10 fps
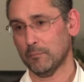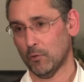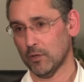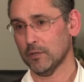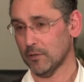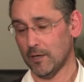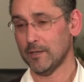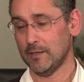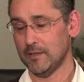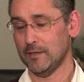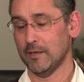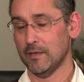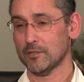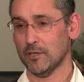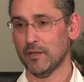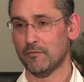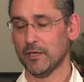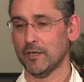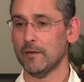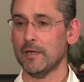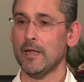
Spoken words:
market, i.e. South Africa.